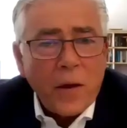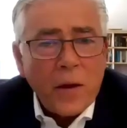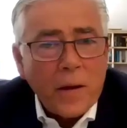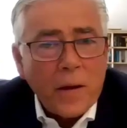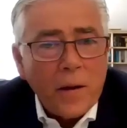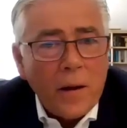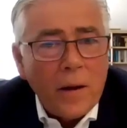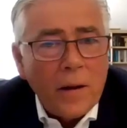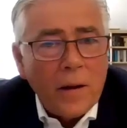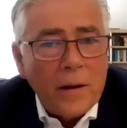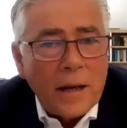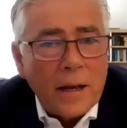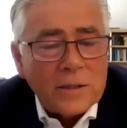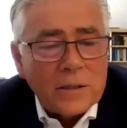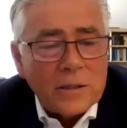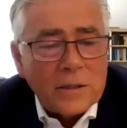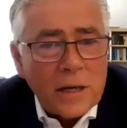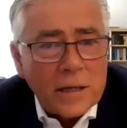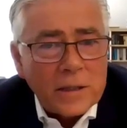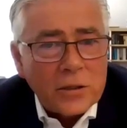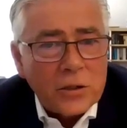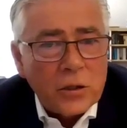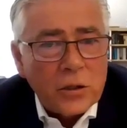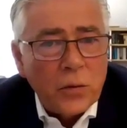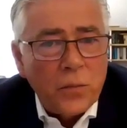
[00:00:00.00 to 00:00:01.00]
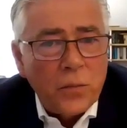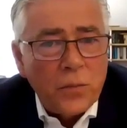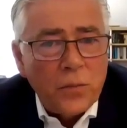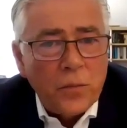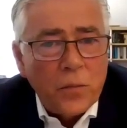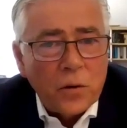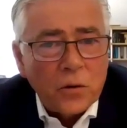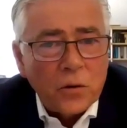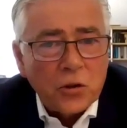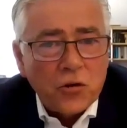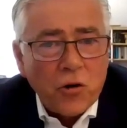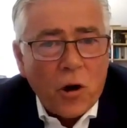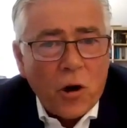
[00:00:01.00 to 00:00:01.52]
think let's
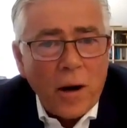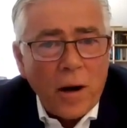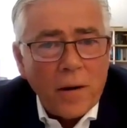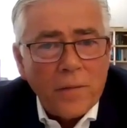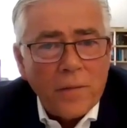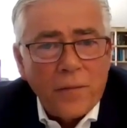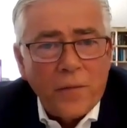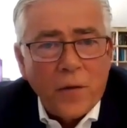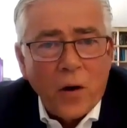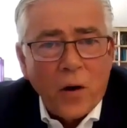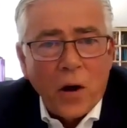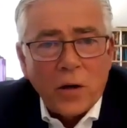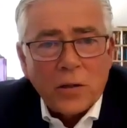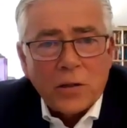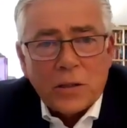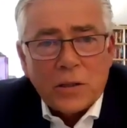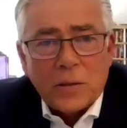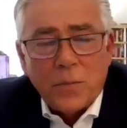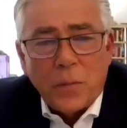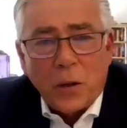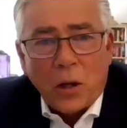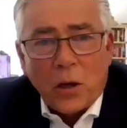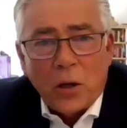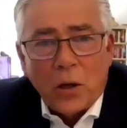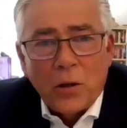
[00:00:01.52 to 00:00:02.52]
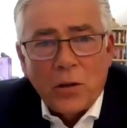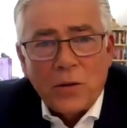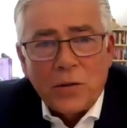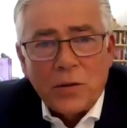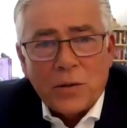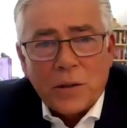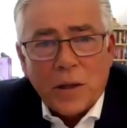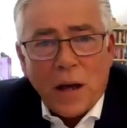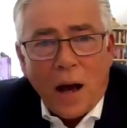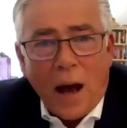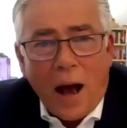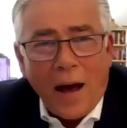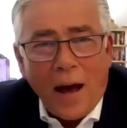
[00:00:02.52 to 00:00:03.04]
do Australia first,
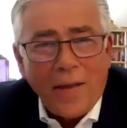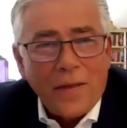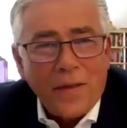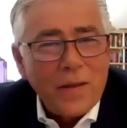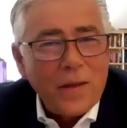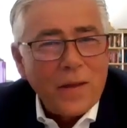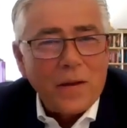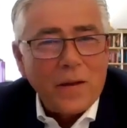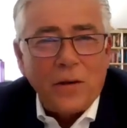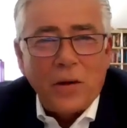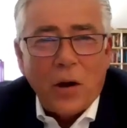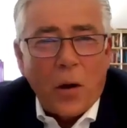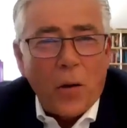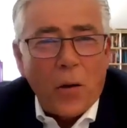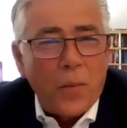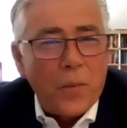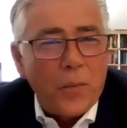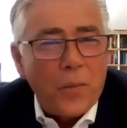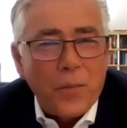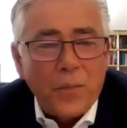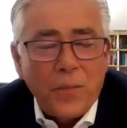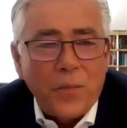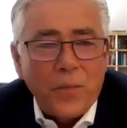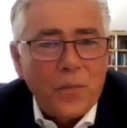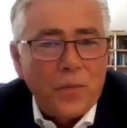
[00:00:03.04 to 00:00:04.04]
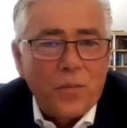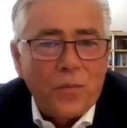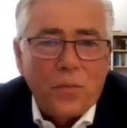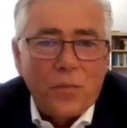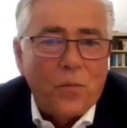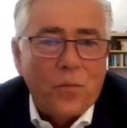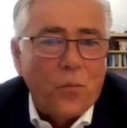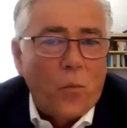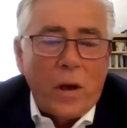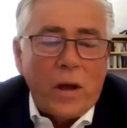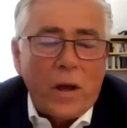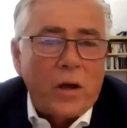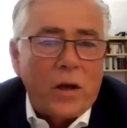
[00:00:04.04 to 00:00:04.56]
because
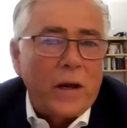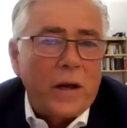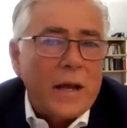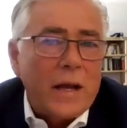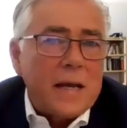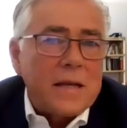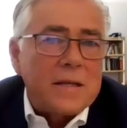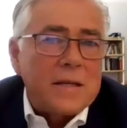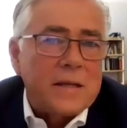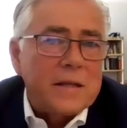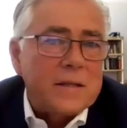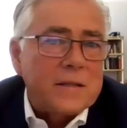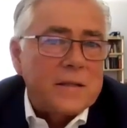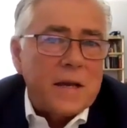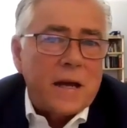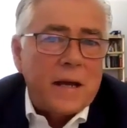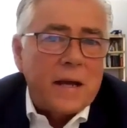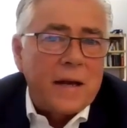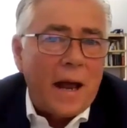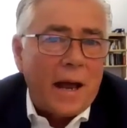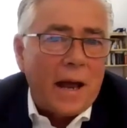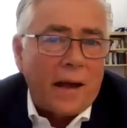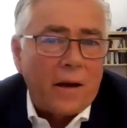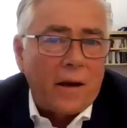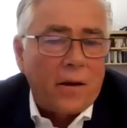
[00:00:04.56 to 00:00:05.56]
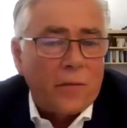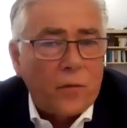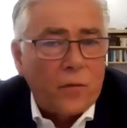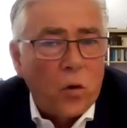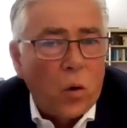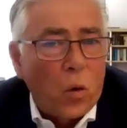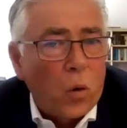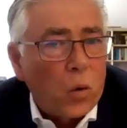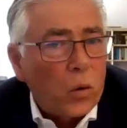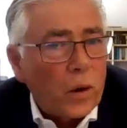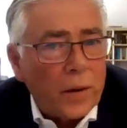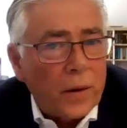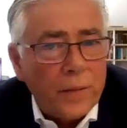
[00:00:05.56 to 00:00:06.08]
we could easily see a negative
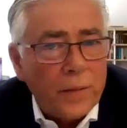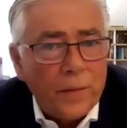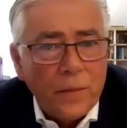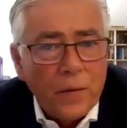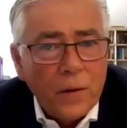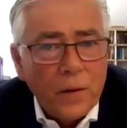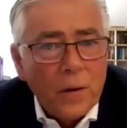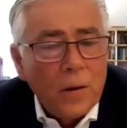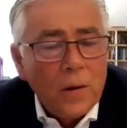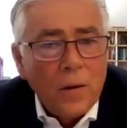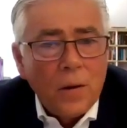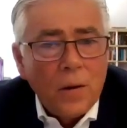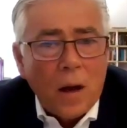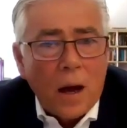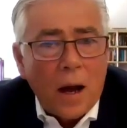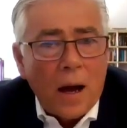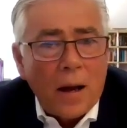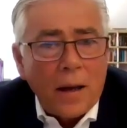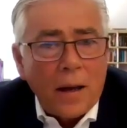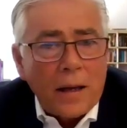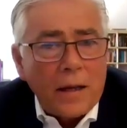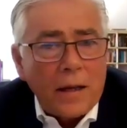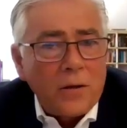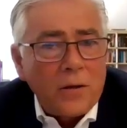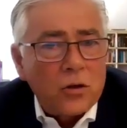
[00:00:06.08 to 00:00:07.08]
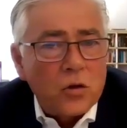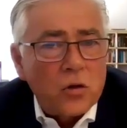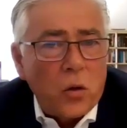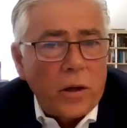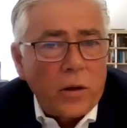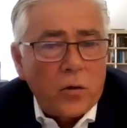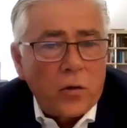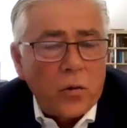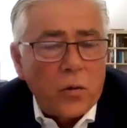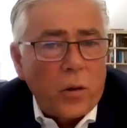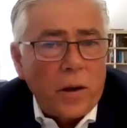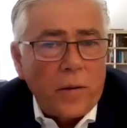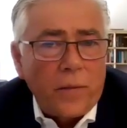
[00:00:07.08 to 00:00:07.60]
quarter in
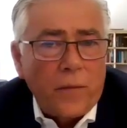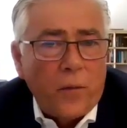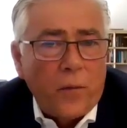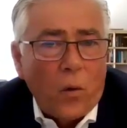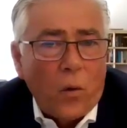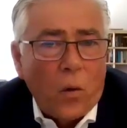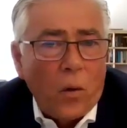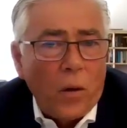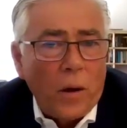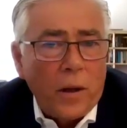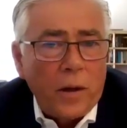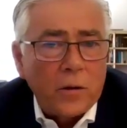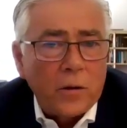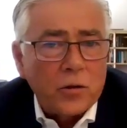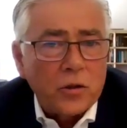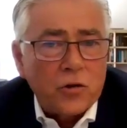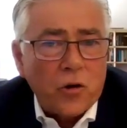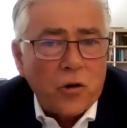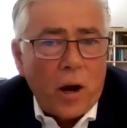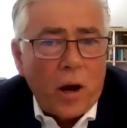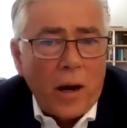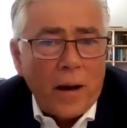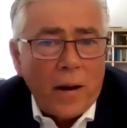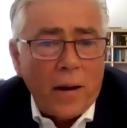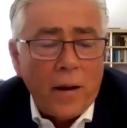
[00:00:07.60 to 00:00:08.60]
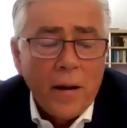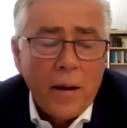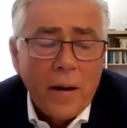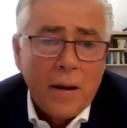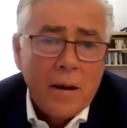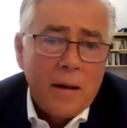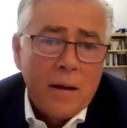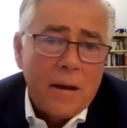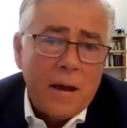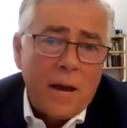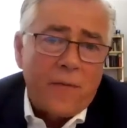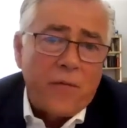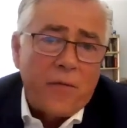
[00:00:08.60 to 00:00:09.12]
2024 in Australia.
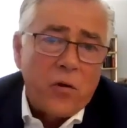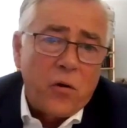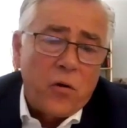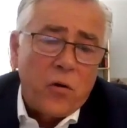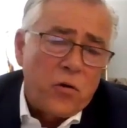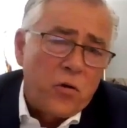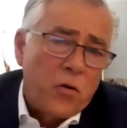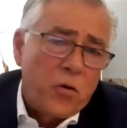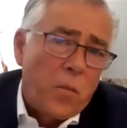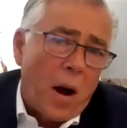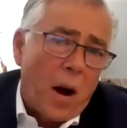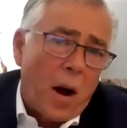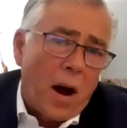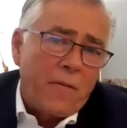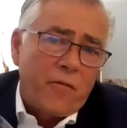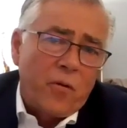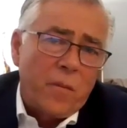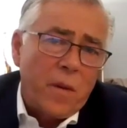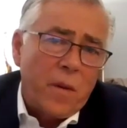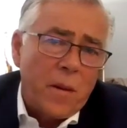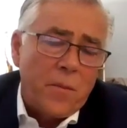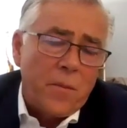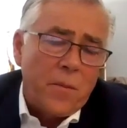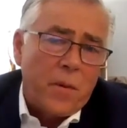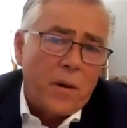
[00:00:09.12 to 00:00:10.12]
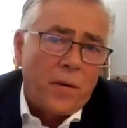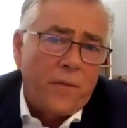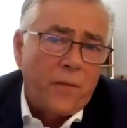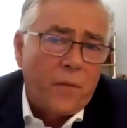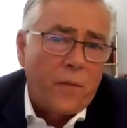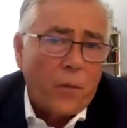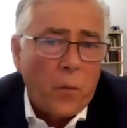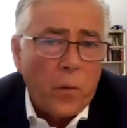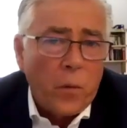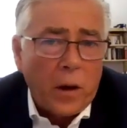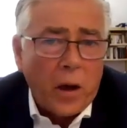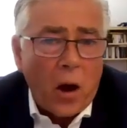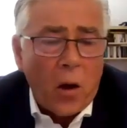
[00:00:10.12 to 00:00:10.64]
If you might remember,
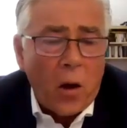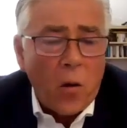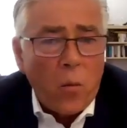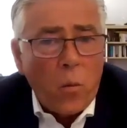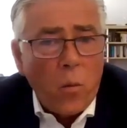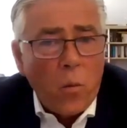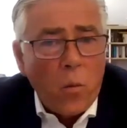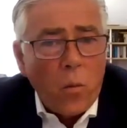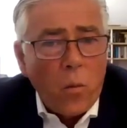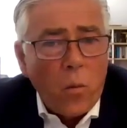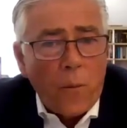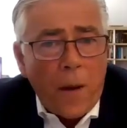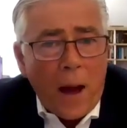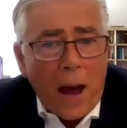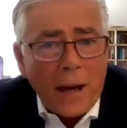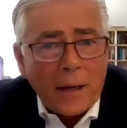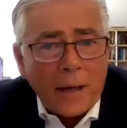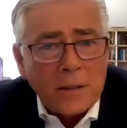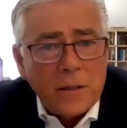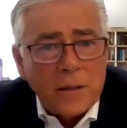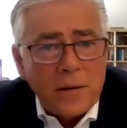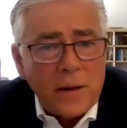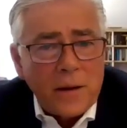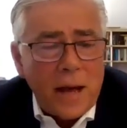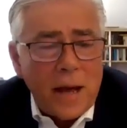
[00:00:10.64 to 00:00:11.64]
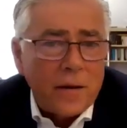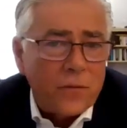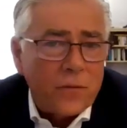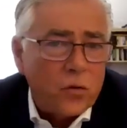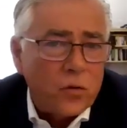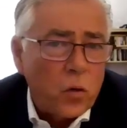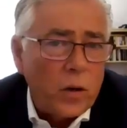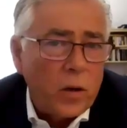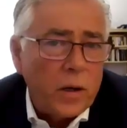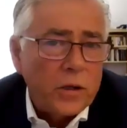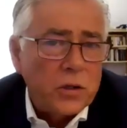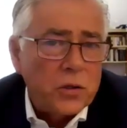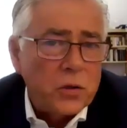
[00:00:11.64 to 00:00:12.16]
if we go back to the end
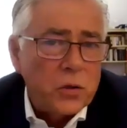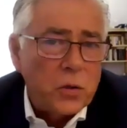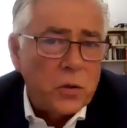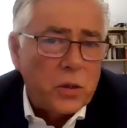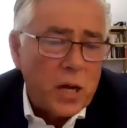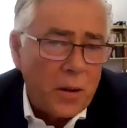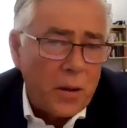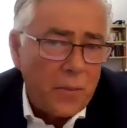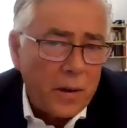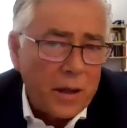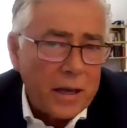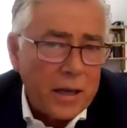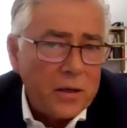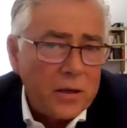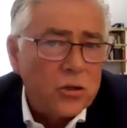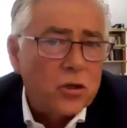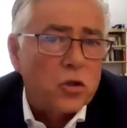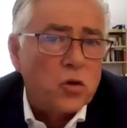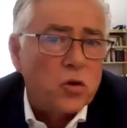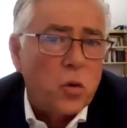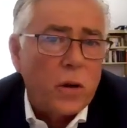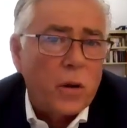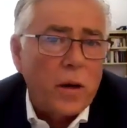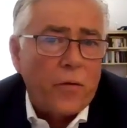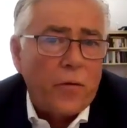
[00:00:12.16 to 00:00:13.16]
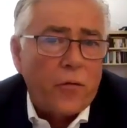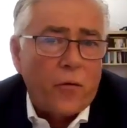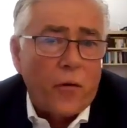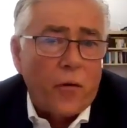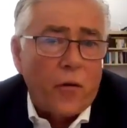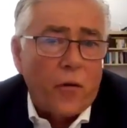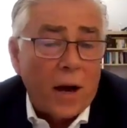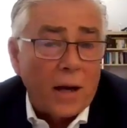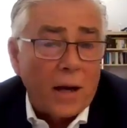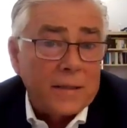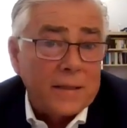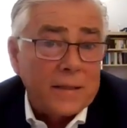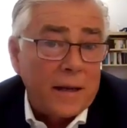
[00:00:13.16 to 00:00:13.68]
of 22 coming into
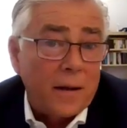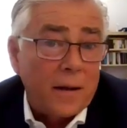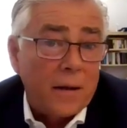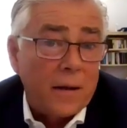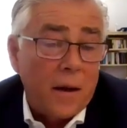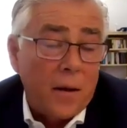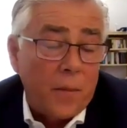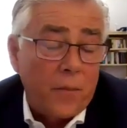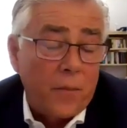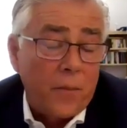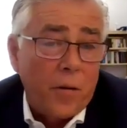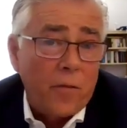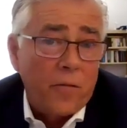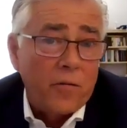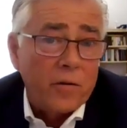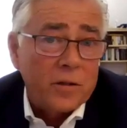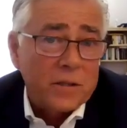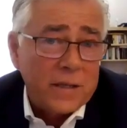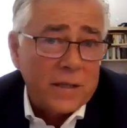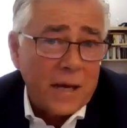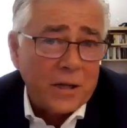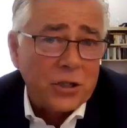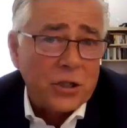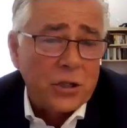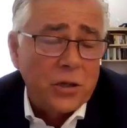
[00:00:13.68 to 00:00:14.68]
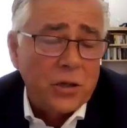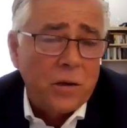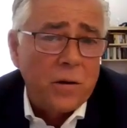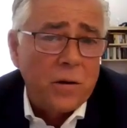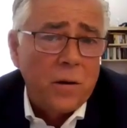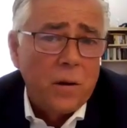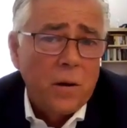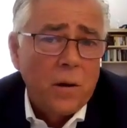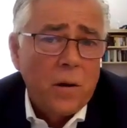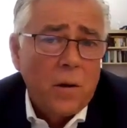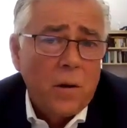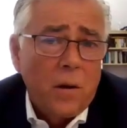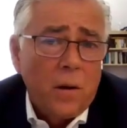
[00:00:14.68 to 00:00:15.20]
23, I said a
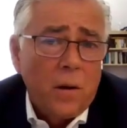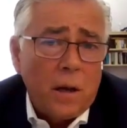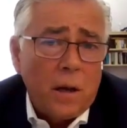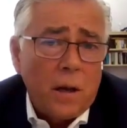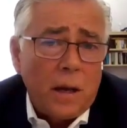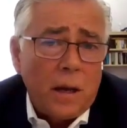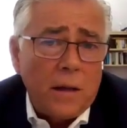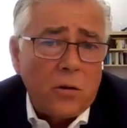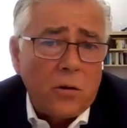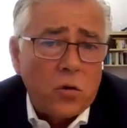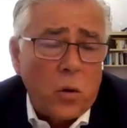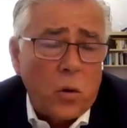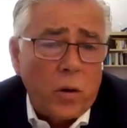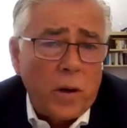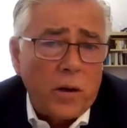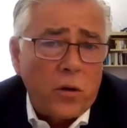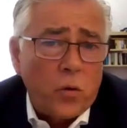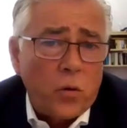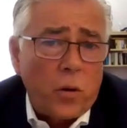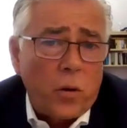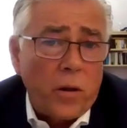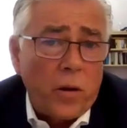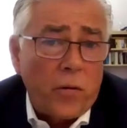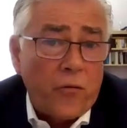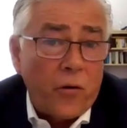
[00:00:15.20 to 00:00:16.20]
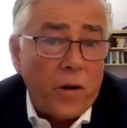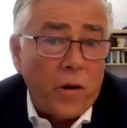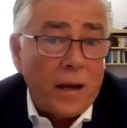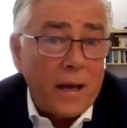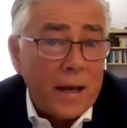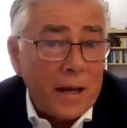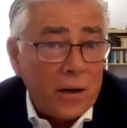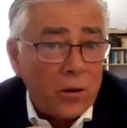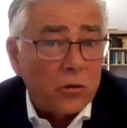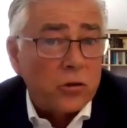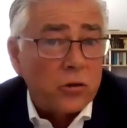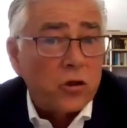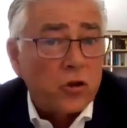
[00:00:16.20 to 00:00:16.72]
recession in 2023
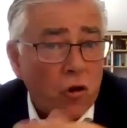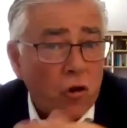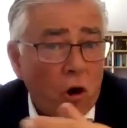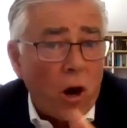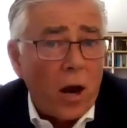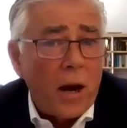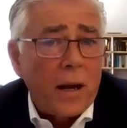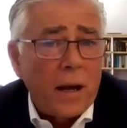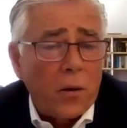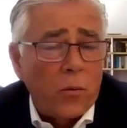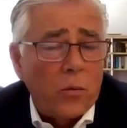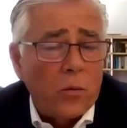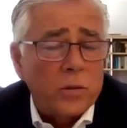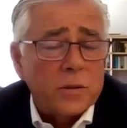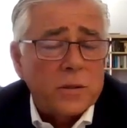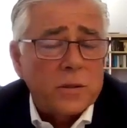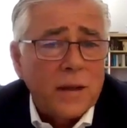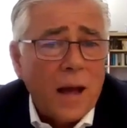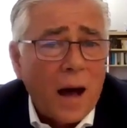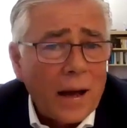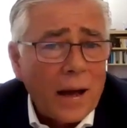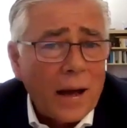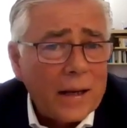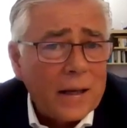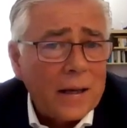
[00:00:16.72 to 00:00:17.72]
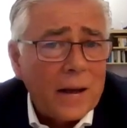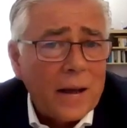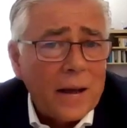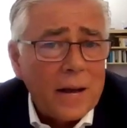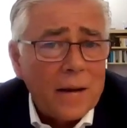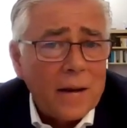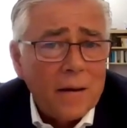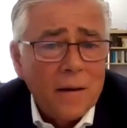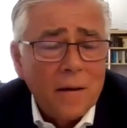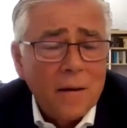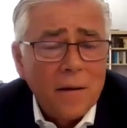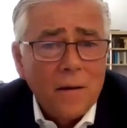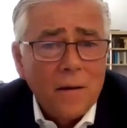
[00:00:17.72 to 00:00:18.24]
in Australia was likely.